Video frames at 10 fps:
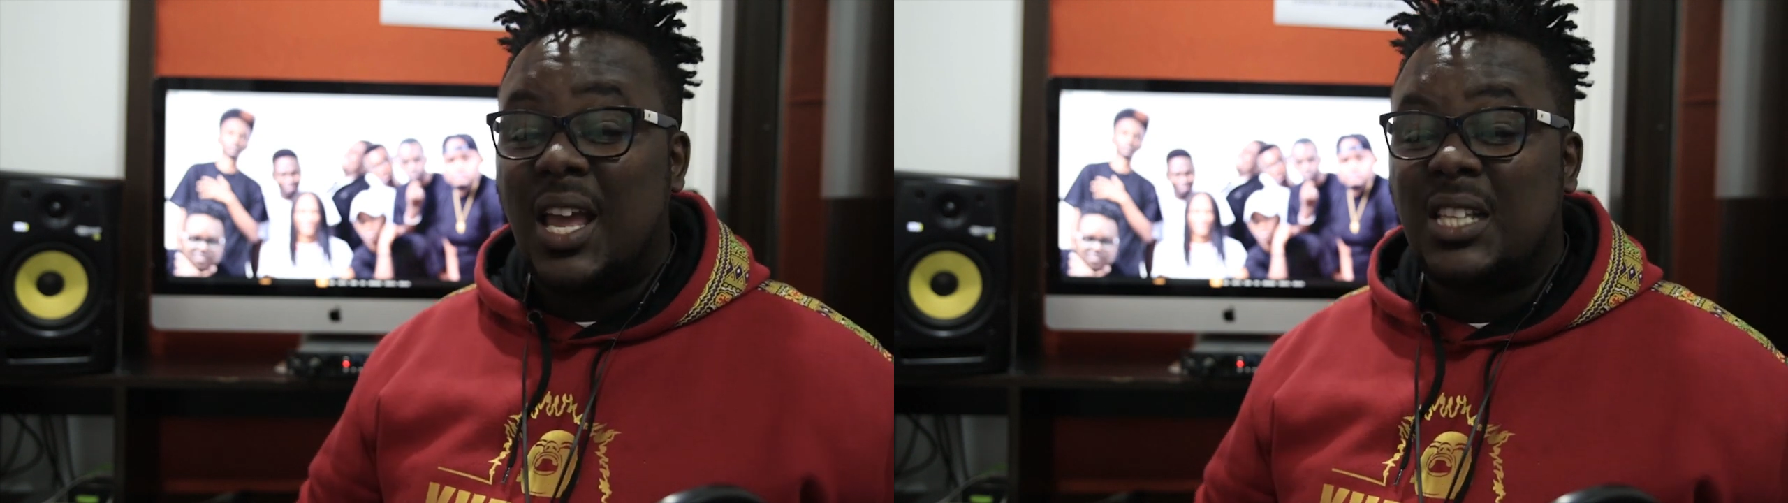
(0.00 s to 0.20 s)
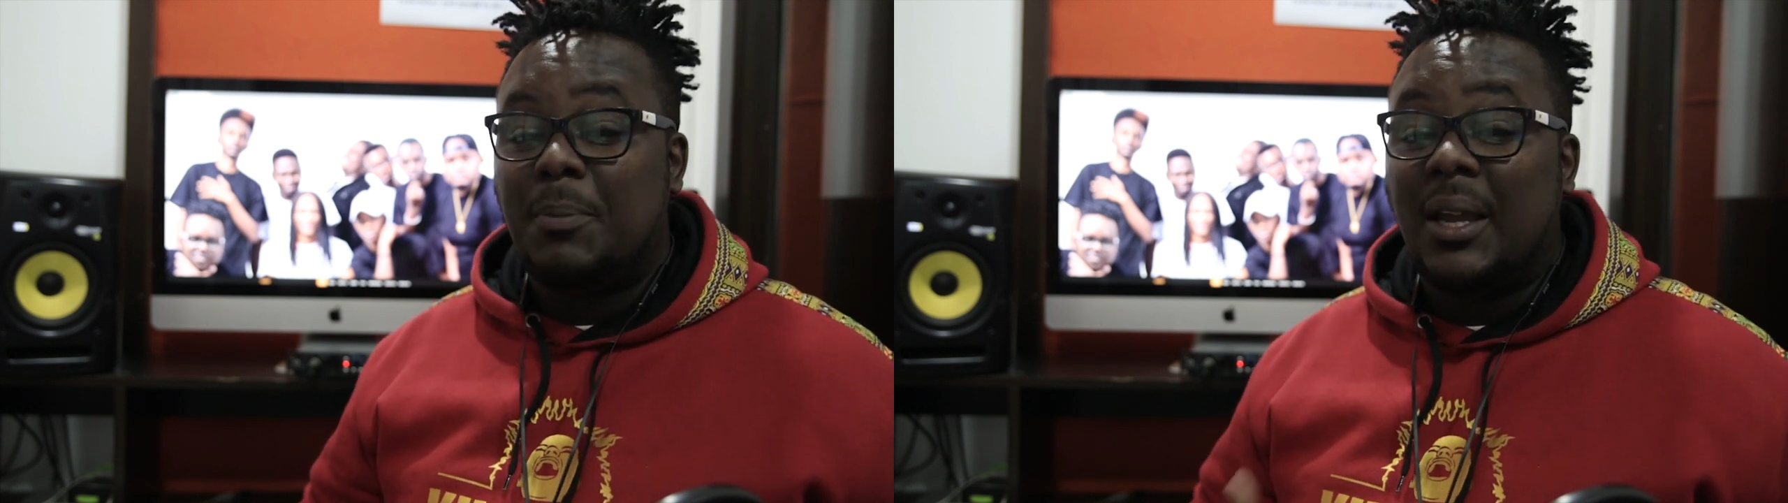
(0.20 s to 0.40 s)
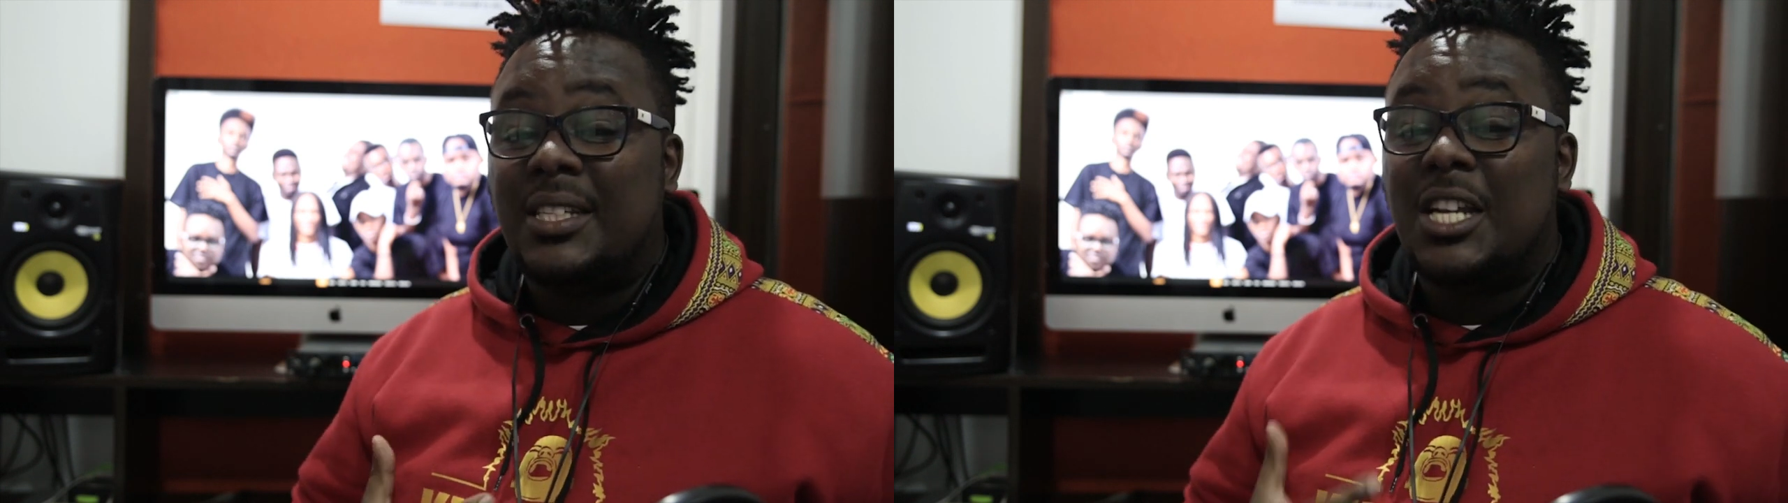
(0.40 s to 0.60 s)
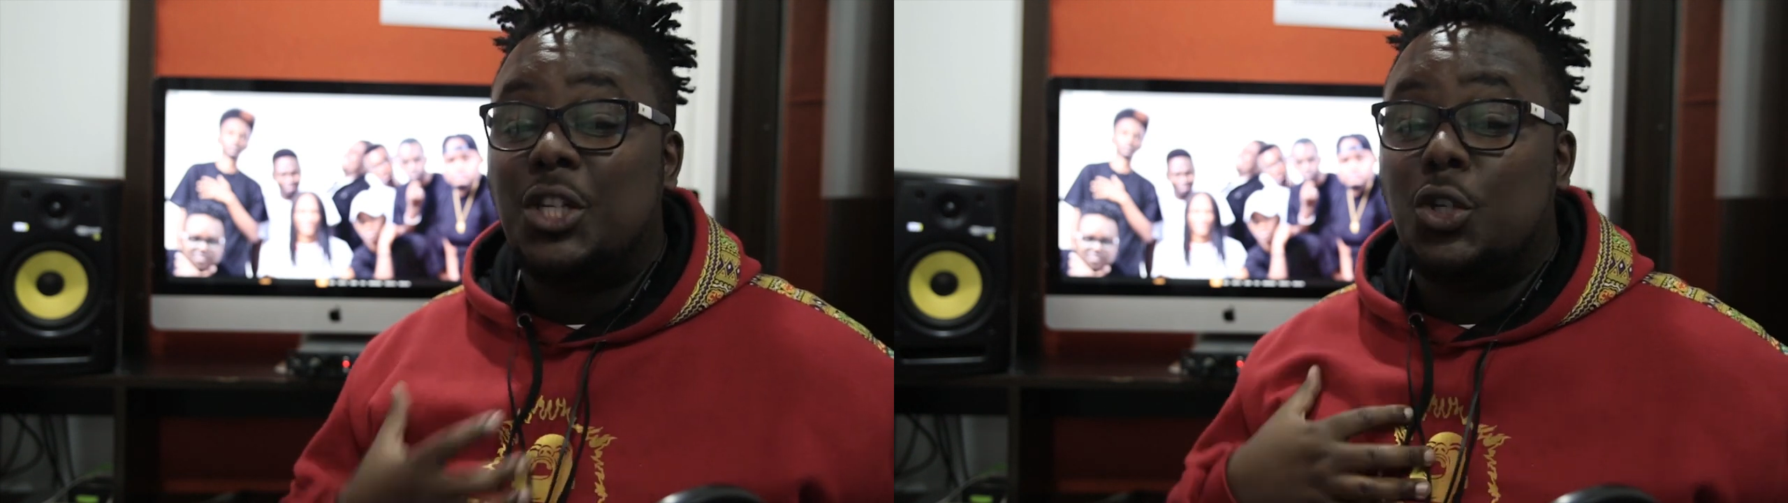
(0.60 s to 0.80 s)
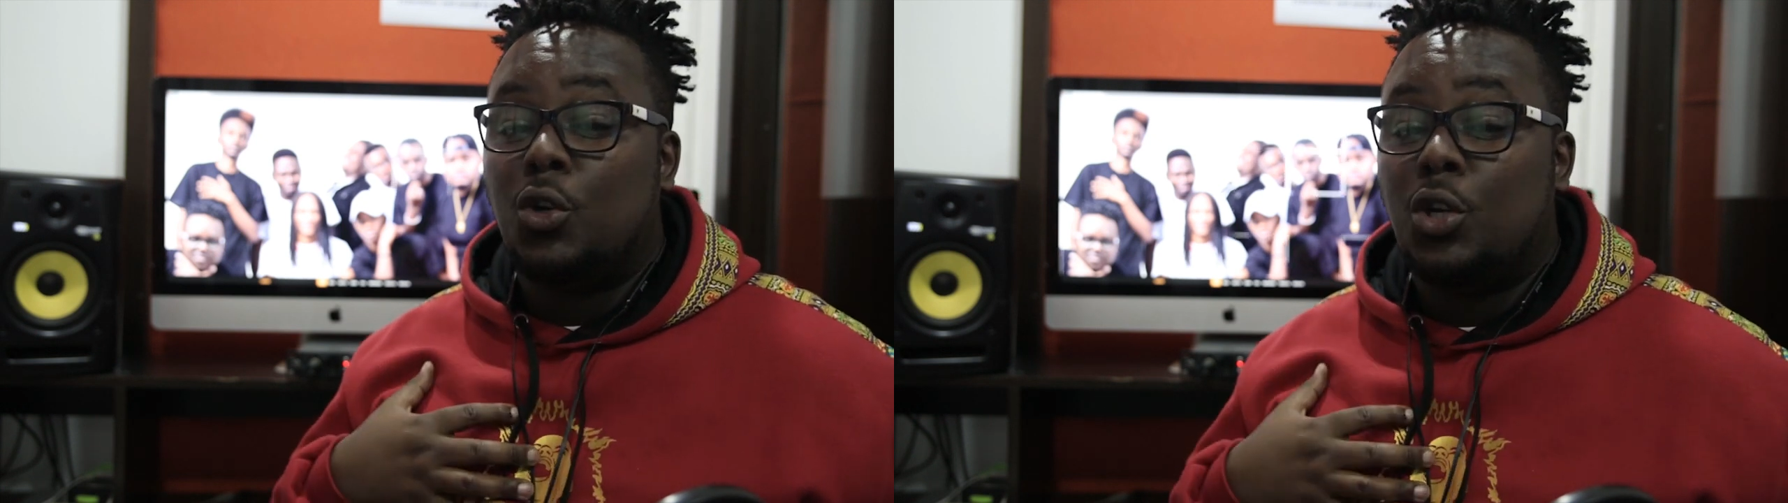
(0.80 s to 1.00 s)

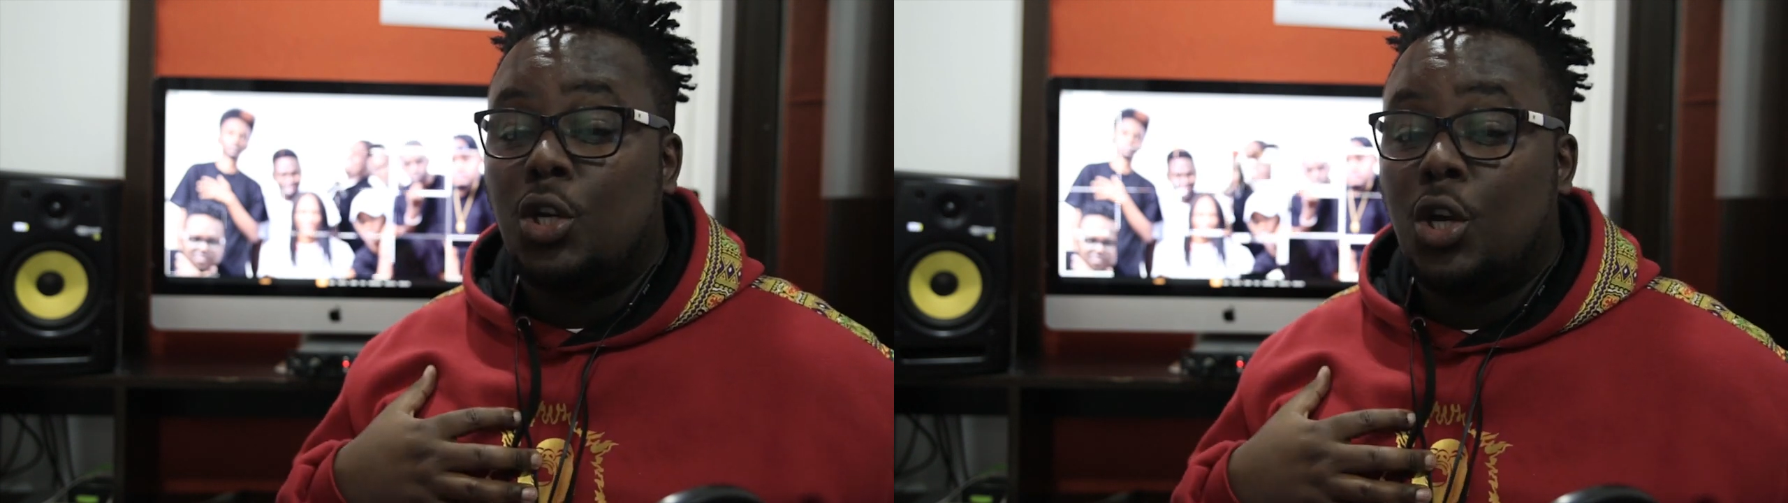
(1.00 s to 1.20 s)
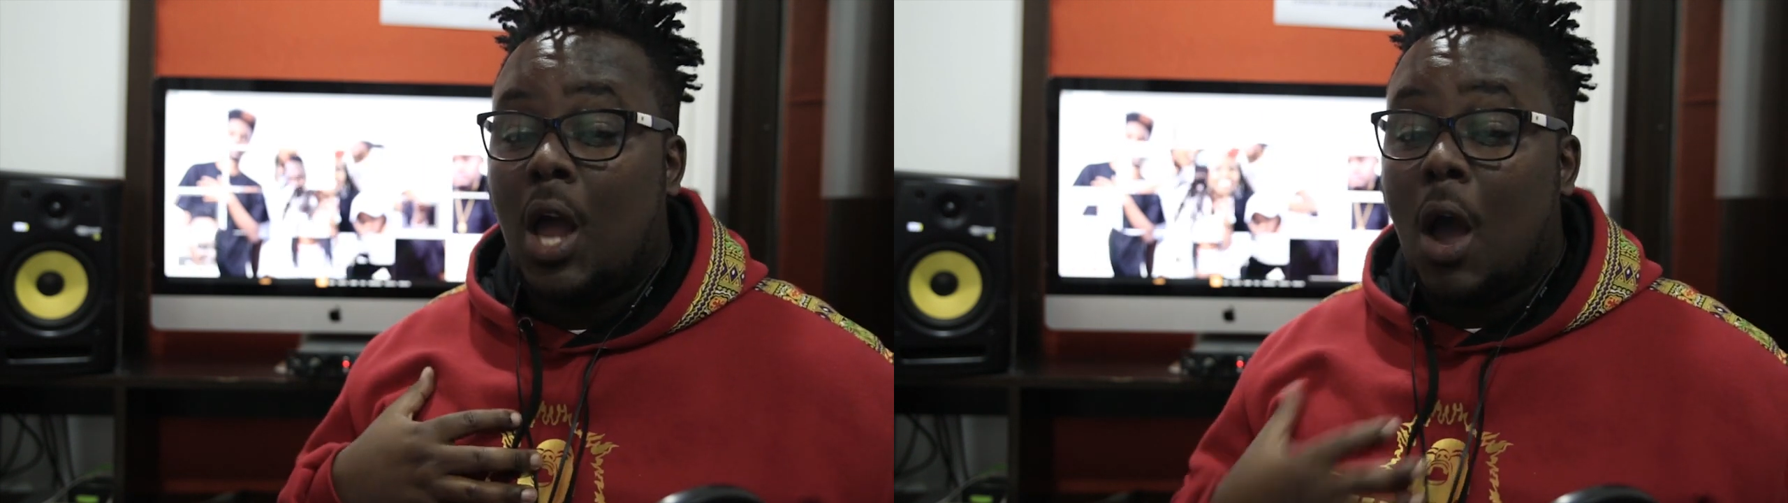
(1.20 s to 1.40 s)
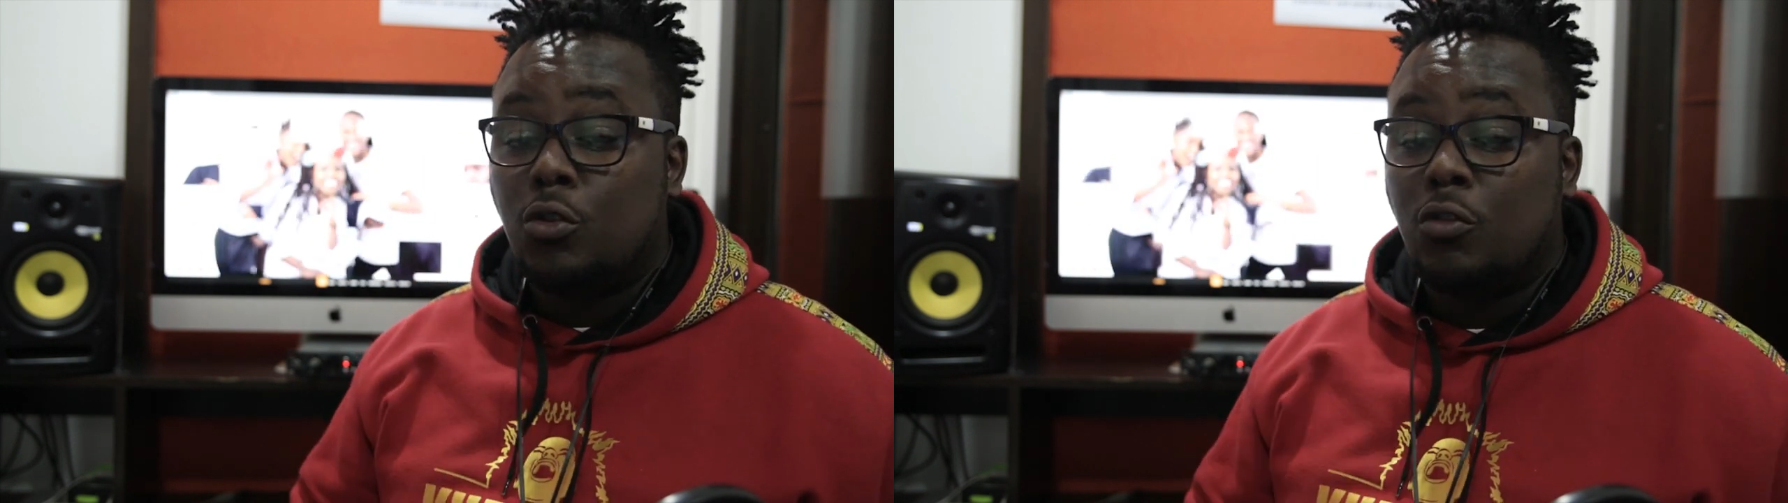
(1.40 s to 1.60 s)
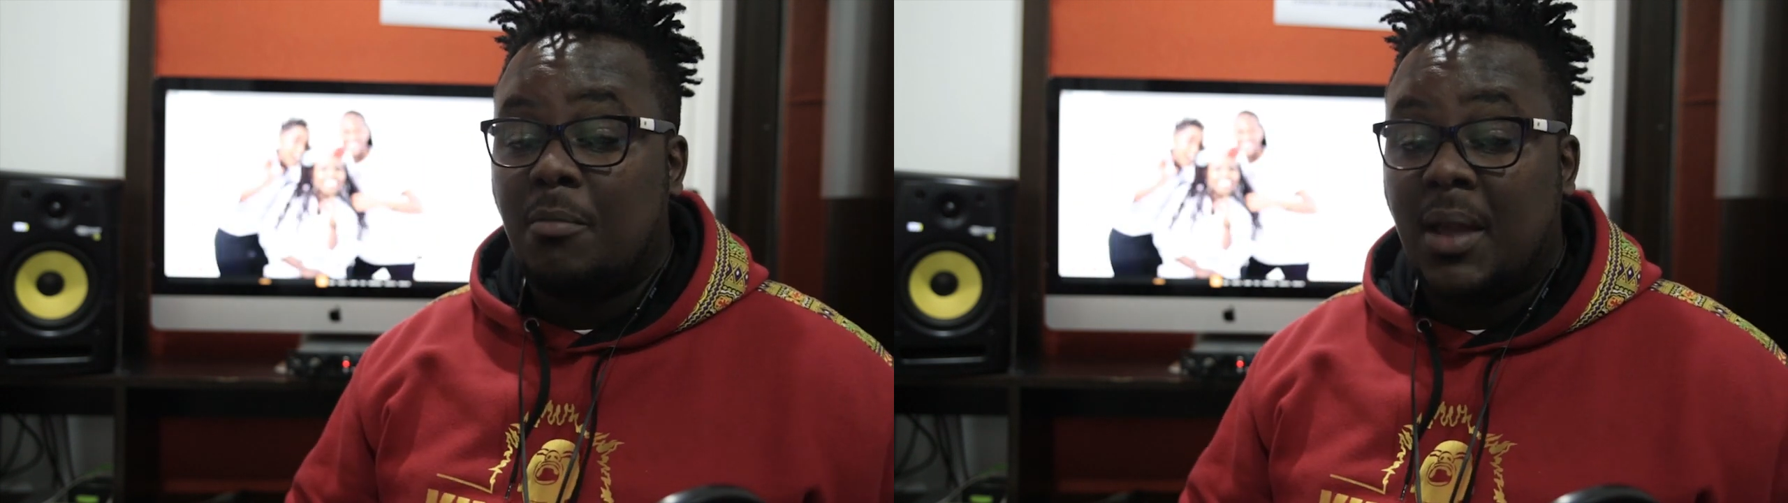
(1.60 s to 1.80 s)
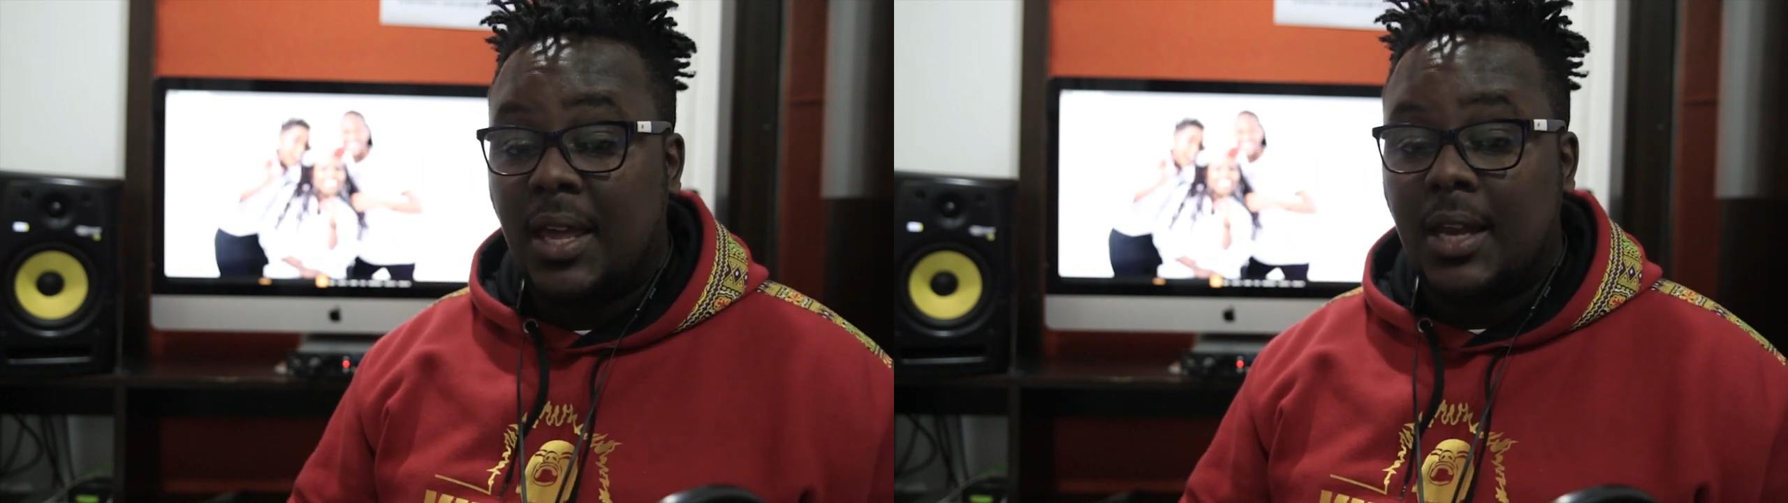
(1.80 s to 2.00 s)
expectation out of
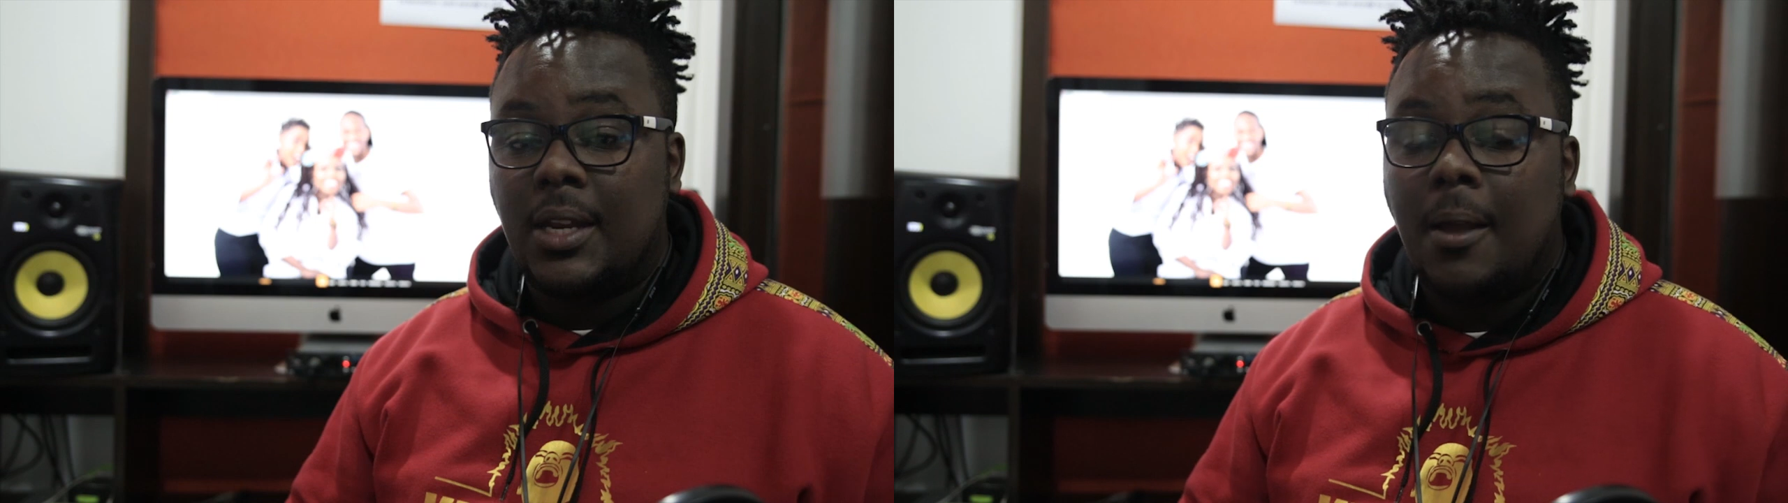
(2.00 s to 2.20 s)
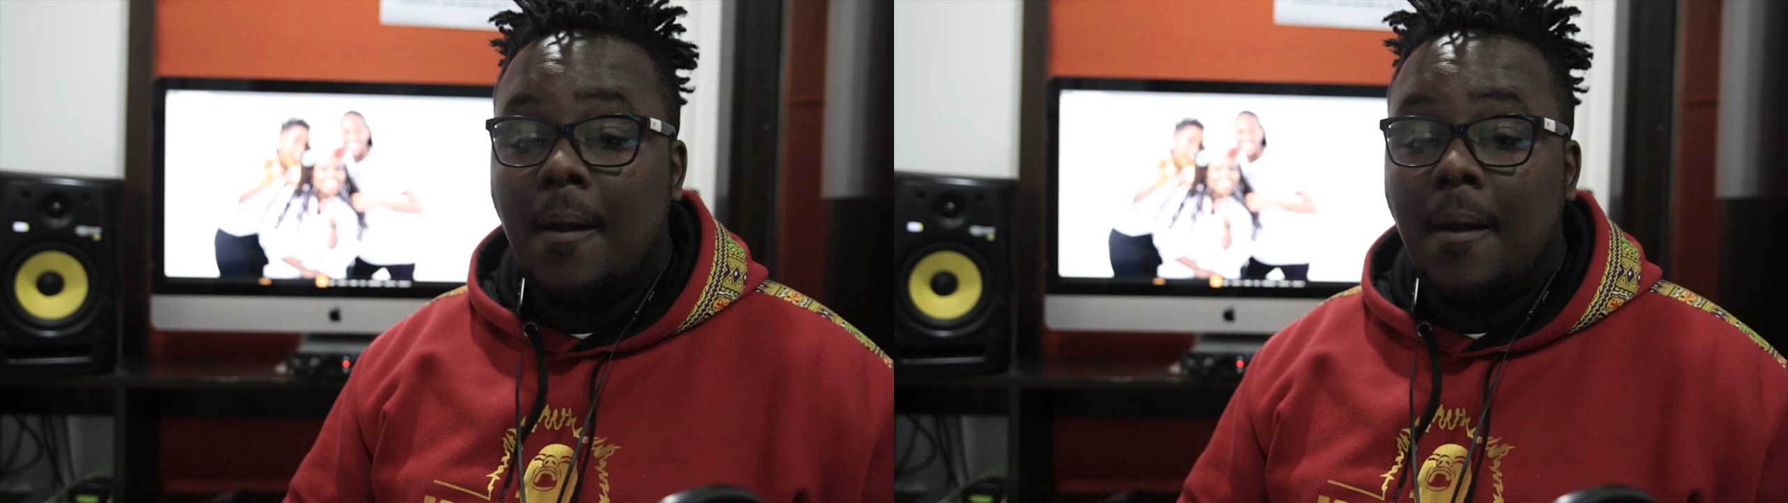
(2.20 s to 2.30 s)
my head.